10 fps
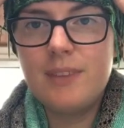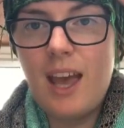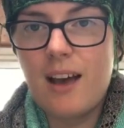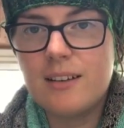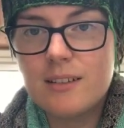
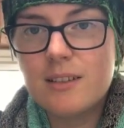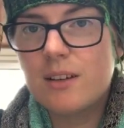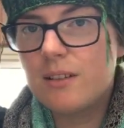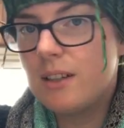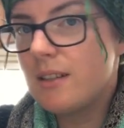Yeah,
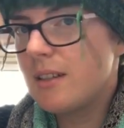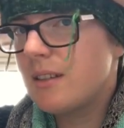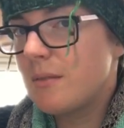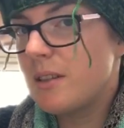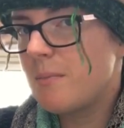so there's still
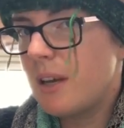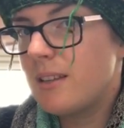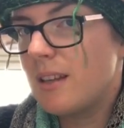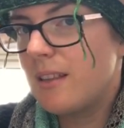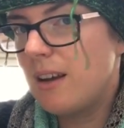some
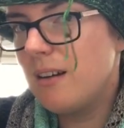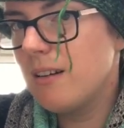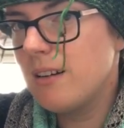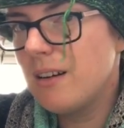space in there.